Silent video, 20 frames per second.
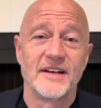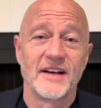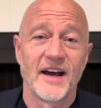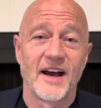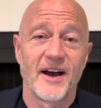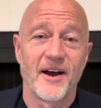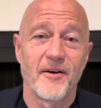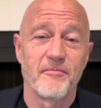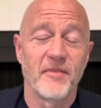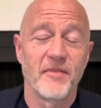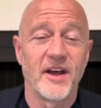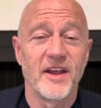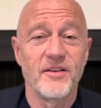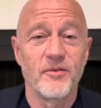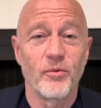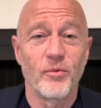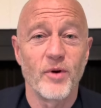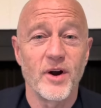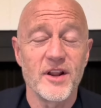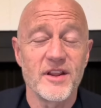Um,
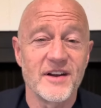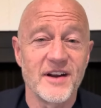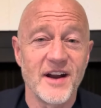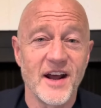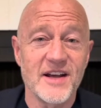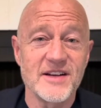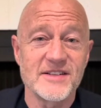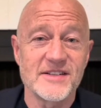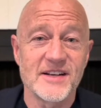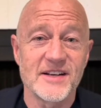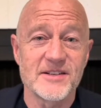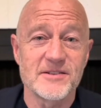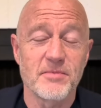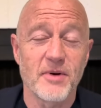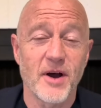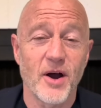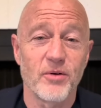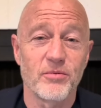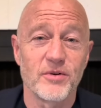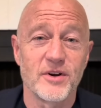and one of the nice things
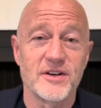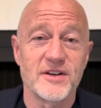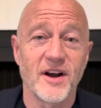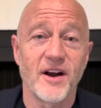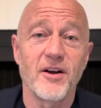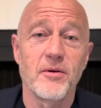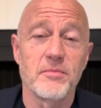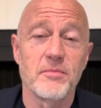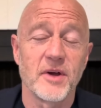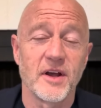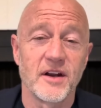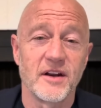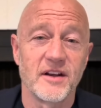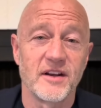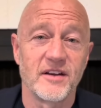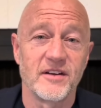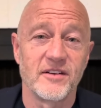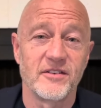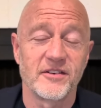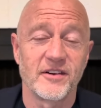about retirement
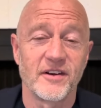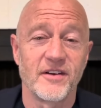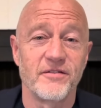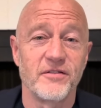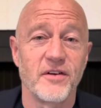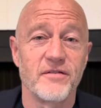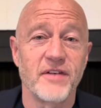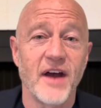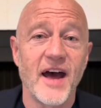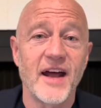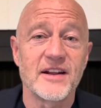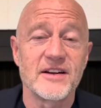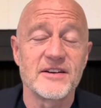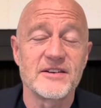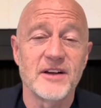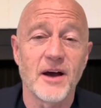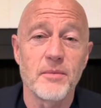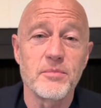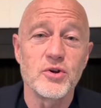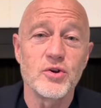is if you've had a
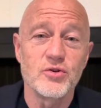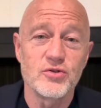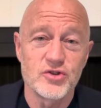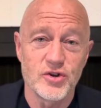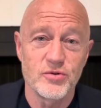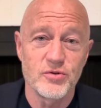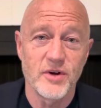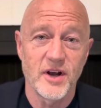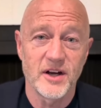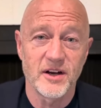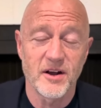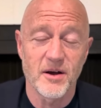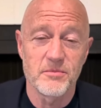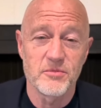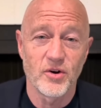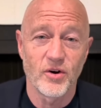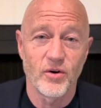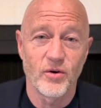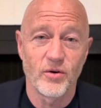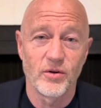W 2 income
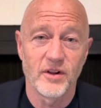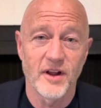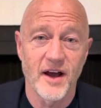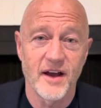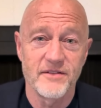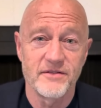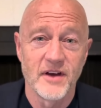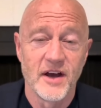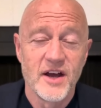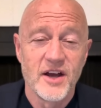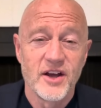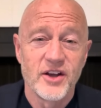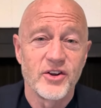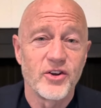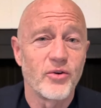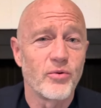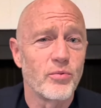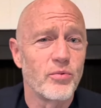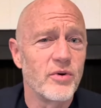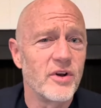your whole life,
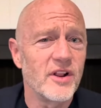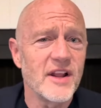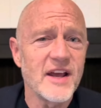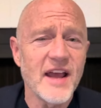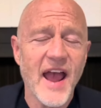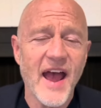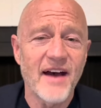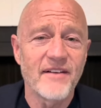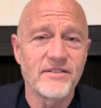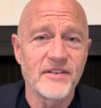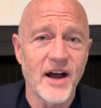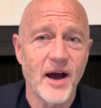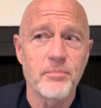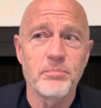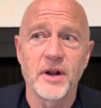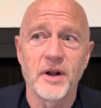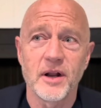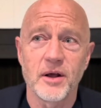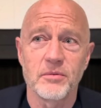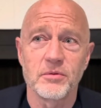you really have
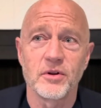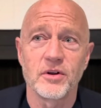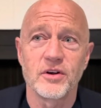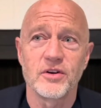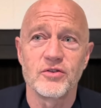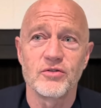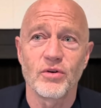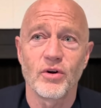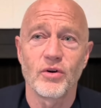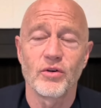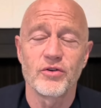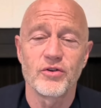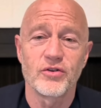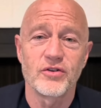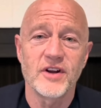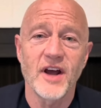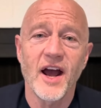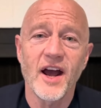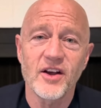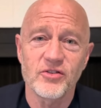not been able to control your
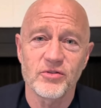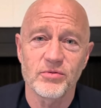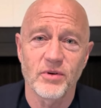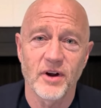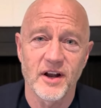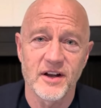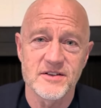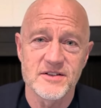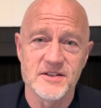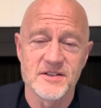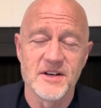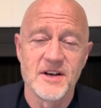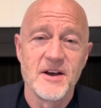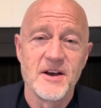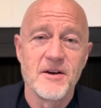tax rates.